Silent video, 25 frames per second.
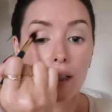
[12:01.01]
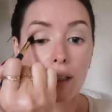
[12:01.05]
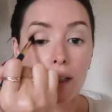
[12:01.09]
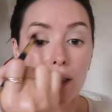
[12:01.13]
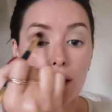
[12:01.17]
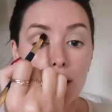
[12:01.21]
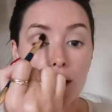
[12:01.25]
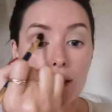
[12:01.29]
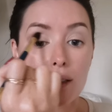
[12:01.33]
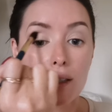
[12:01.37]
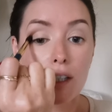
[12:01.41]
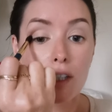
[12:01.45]
And
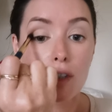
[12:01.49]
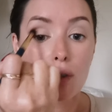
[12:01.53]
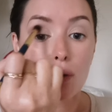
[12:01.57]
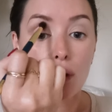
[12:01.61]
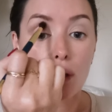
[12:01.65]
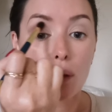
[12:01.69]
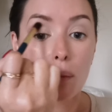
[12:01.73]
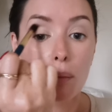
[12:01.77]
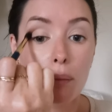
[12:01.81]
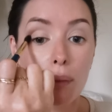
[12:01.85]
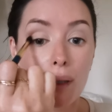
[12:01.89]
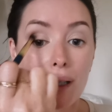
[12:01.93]
like I said, you
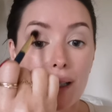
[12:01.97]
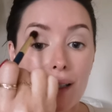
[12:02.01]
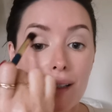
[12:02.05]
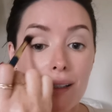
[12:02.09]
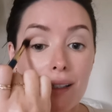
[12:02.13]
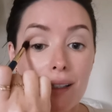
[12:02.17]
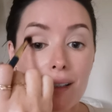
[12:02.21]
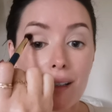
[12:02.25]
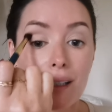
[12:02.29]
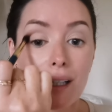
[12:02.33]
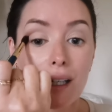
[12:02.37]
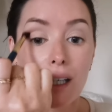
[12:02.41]
can build
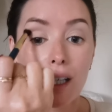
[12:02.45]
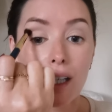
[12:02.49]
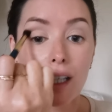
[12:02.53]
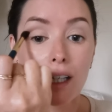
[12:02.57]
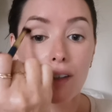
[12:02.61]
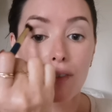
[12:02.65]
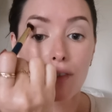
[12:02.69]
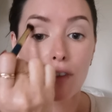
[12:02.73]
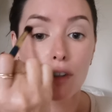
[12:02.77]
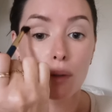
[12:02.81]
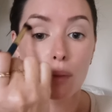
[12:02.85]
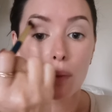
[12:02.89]
it
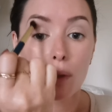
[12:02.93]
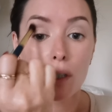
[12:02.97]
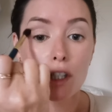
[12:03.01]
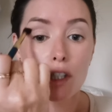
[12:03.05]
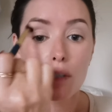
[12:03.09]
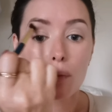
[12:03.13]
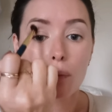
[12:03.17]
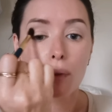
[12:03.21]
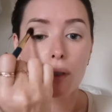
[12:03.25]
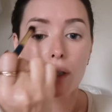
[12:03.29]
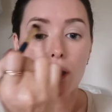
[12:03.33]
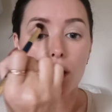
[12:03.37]
if you
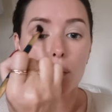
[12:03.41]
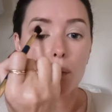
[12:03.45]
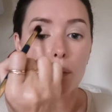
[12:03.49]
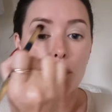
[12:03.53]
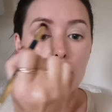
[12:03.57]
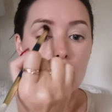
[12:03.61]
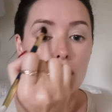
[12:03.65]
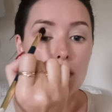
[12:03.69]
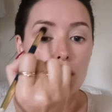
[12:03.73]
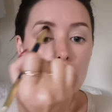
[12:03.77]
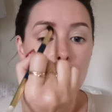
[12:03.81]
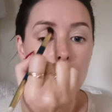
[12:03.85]
wish, but keep it
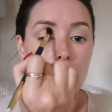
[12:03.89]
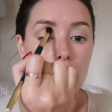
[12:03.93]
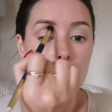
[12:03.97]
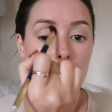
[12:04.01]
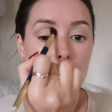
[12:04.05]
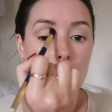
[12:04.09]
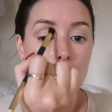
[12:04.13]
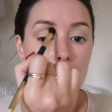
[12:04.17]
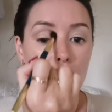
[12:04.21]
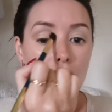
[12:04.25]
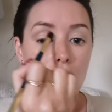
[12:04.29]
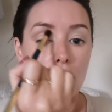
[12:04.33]
just nice
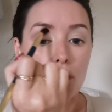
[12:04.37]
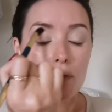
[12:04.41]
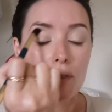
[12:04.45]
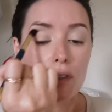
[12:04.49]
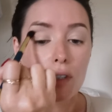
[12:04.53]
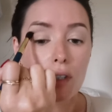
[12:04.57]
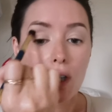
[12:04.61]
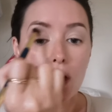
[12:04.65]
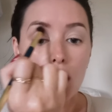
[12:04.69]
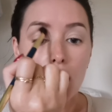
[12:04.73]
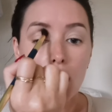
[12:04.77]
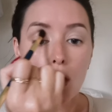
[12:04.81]
and
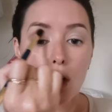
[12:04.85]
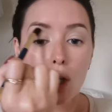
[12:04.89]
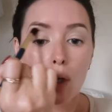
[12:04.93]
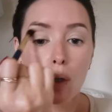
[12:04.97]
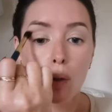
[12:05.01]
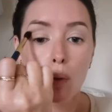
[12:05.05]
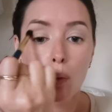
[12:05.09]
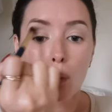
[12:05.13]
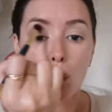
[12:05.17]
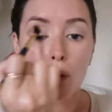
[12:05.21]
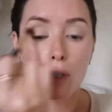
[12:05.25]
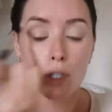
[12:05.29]
soft.
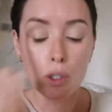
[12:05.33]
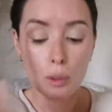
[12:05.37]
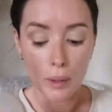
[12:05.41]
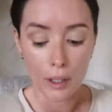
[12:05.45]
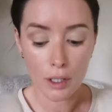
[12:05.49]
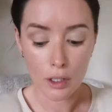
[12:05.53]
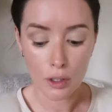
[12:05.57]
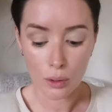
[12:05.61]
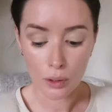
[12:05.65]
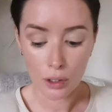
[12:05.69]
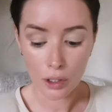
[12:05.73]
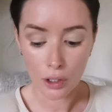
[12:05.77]
When you
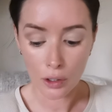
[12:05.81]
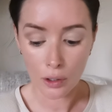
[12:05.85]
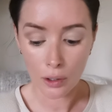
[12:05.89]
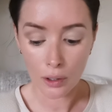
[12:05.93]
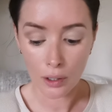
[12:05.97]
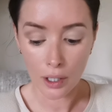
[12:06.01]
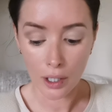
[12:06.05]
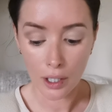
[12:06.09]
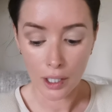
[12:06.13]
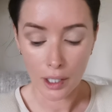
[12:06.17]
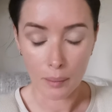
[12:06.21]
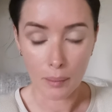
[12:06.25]
are doing
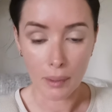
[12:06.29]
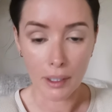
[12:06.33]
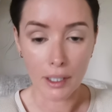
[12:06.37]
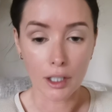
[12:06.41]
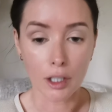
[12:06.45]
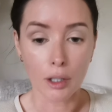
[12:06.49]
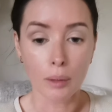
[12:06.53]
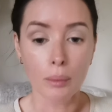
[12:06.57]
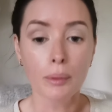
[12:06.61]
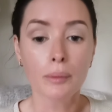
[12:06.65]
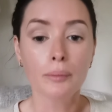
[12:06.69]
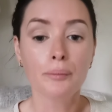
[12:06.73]
your eye
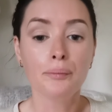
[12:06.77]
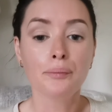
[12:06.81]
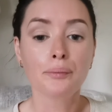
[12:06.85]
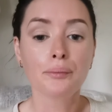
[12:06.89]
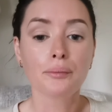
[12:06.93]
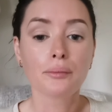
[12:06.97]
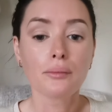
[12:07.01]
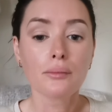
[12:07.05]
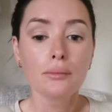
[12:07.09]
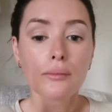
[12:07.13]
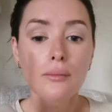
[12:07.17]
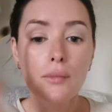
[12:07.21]
makeup,
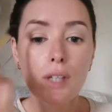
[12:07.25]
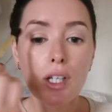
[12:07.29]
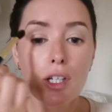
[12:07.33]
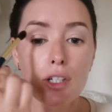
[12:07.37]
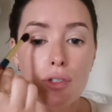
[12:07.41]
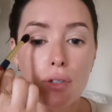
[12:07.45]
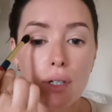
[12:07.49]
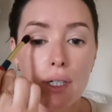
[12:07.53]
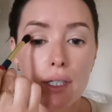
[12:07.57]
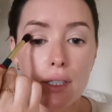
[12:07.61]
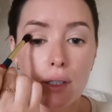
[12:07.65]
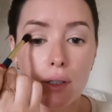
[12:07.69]

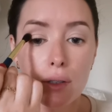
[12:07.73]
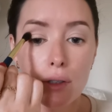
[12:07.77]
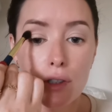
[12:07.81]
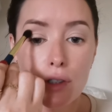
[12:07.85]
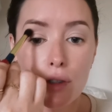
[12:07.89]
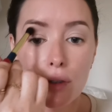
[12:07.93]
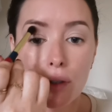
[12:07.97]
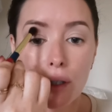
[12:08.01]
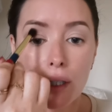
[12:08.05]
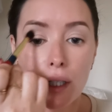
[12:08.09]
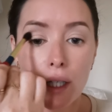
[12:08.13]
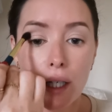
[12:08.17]
try to look
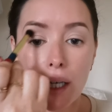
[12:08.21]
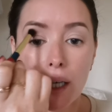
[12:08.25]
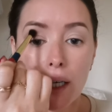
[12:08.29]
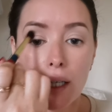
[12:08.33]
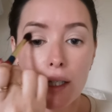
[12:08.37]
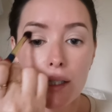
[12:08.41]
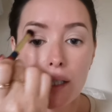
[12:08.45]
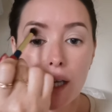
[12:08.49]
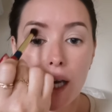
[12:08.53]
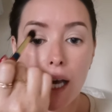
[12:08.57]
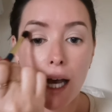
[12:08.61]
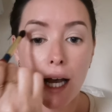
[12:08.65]
straight
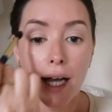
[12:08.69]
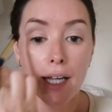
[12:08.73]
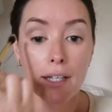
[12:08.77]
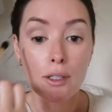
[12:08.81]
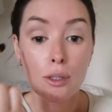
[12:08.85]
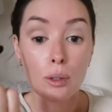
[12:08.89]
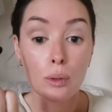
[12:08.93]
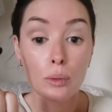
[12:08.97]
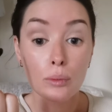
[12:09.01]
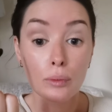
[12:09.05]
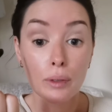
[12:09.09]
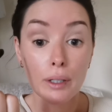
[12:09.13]
ahead and
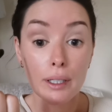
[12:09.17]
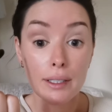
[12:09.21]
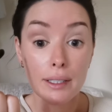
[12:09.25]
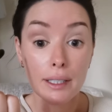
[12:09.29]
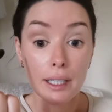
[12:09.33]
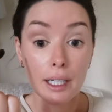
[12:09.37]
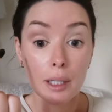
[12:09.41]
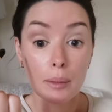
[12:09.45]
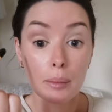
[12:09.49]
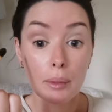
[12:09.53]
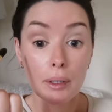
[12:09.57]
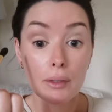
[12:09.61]
don't raise
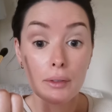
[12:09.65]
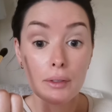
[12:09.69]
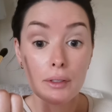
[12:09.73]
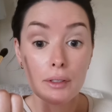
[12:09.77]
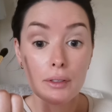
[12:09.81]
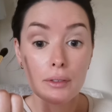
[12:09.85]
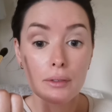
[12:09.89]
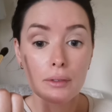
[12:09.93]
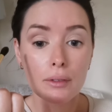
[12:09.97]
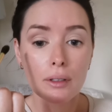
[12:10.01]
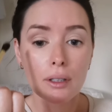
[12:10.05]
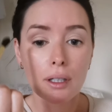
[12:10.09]
the
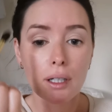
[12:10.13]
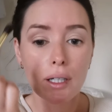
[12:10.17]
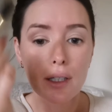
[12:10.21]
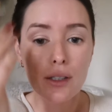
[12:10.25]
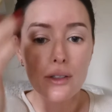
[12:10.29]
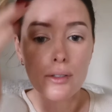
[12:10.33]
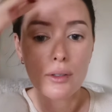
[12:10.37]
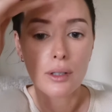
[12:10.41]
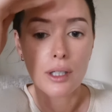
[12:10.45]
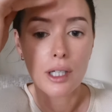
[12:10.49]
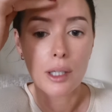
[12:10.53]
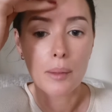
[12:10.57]
eyebrows. Okay,
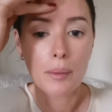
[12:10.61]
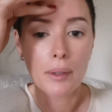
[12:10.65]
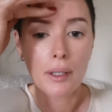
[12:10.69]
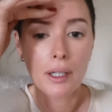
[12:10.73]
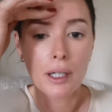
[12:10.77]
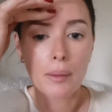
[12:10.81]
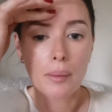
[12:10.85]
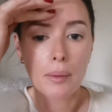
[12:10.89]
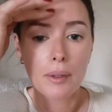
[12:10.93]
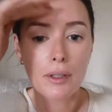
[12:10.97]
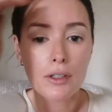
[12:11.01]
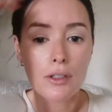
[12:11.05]
so keep the
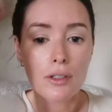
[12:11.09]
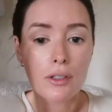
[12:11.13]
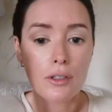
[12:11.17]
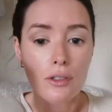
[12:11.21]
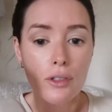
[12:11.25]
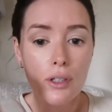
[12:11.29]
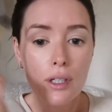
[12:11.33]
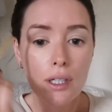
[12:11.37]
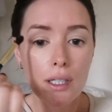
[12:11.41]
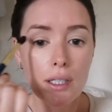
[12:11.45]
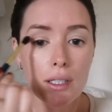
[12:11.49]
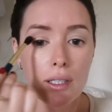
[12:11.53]
eyebrows
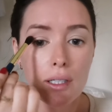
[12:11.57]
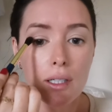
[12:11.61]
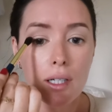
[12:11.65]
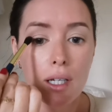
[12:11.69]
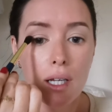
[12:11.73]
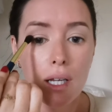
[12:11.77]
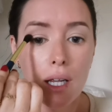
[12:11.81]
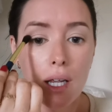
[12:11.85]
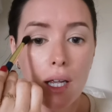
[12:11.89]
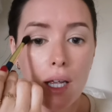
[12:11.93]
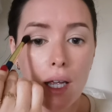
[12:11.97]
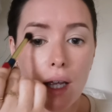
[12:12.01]
straight
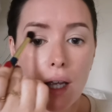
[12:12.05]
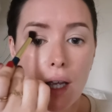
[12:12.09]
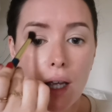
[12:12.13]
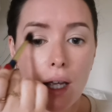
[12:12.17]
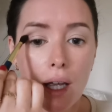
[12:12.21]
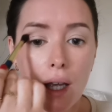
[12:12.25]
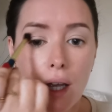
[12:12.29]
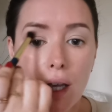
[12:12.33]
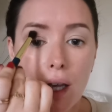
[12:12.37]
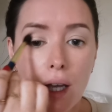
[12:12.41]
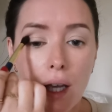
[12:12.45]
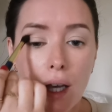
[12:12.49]

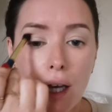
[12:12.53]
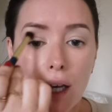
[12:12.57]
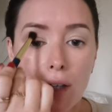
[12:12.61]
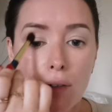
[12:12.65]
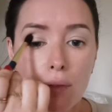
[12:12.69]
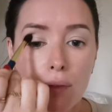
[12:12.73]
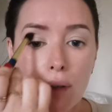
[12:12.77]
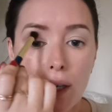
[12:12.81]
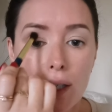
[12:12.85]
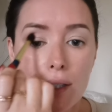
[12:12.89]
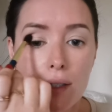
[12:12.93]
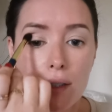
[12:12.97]

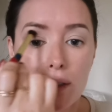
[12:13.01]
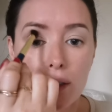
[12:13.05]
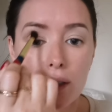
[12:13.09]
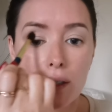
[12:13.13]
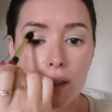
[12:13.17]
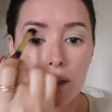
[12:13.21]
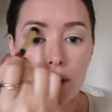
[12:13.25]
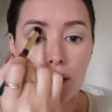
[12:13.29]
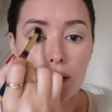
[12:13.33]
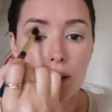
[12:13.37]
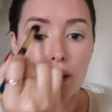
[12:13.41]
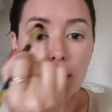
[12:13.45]
and
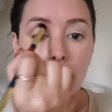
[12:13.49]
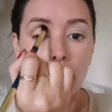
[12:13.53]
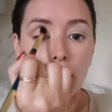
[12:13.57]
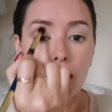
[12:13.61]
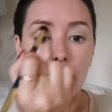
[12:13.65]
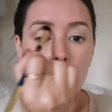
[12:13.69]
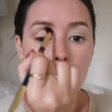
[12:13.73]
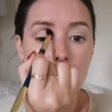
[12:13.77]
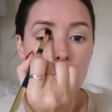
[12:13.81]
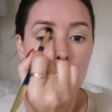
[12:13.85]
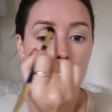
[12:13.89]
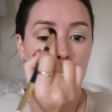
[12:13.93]
rested
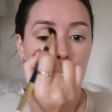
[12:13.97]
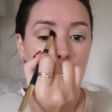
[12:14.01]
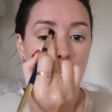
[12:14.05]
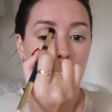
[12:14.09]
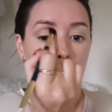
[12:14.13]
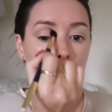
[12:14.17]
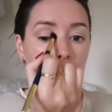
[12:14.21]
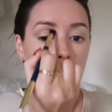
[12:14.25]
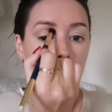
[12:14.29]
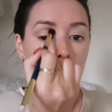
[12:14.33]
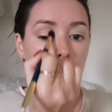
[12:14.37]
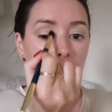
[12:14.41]
and just
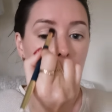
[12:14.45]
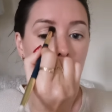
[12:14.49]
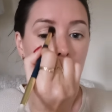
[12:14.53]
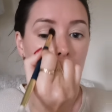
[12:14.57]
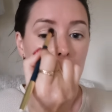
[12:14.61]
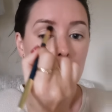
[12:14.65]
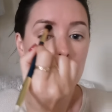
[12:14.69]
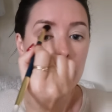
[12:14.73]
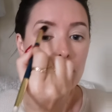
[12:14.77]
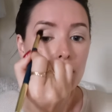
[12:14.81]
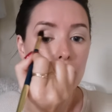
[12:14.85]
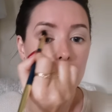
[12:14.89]
work like
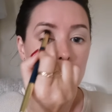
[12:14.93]
that.